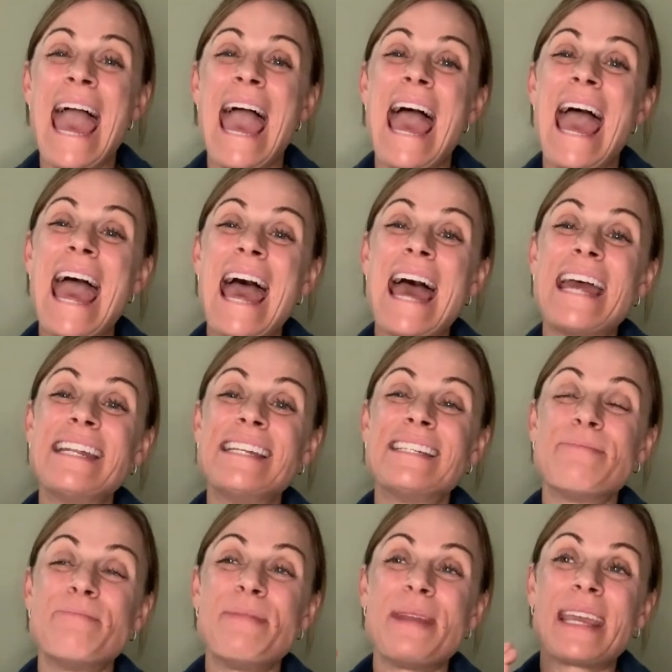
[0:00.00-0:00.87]

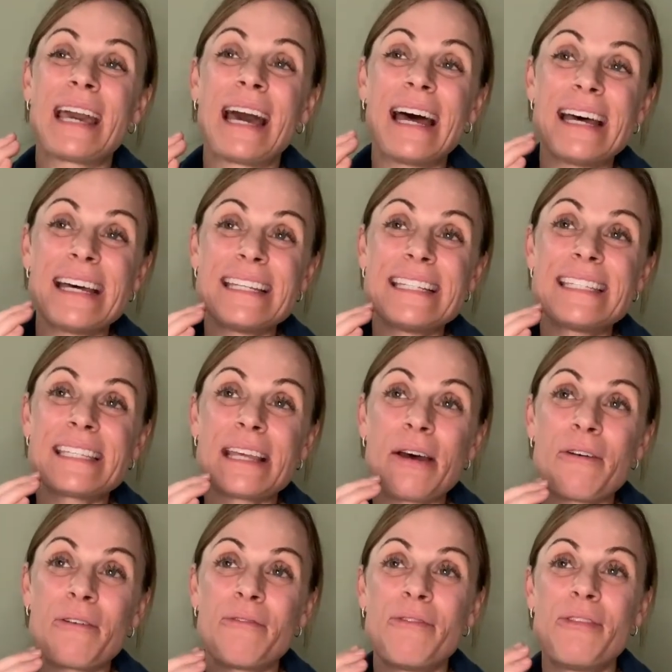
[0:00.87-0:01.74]
And because
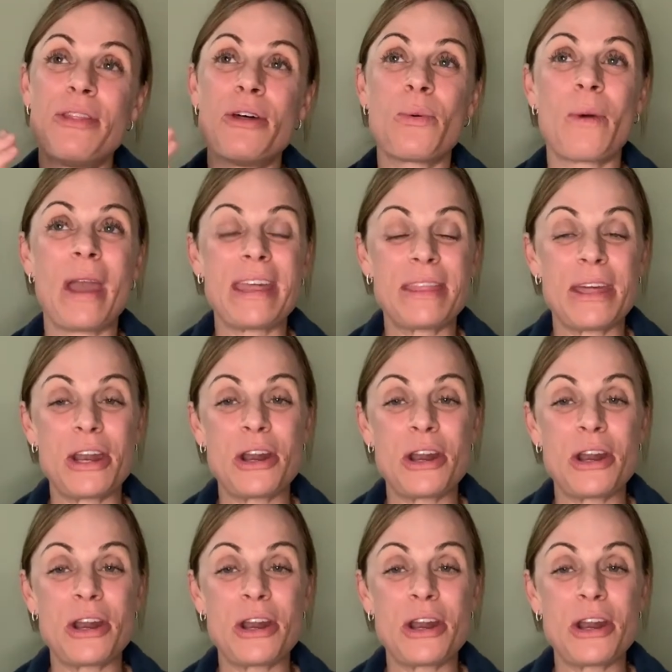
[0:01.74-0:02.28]
of the way the